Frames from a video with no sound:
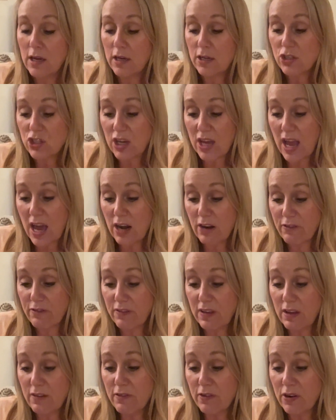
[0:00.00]
She had a
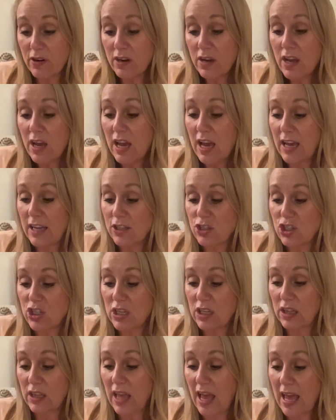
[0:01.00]
fever, and she
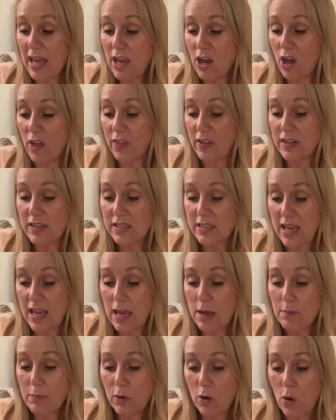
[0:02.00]
lay on the
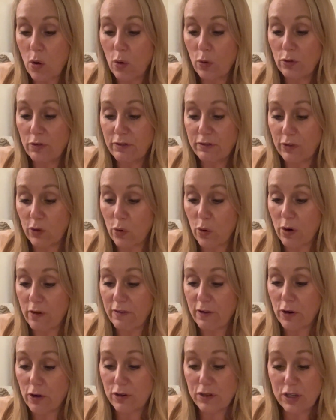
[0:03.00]
damp, cold floor of
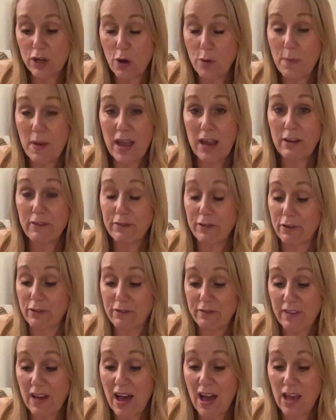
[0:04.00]
her domain for
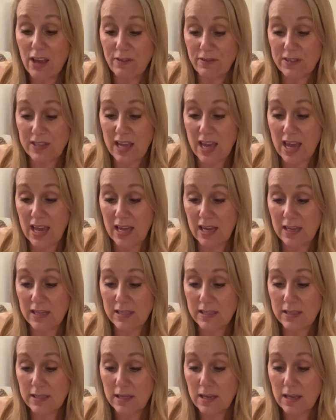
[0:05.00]
5 days.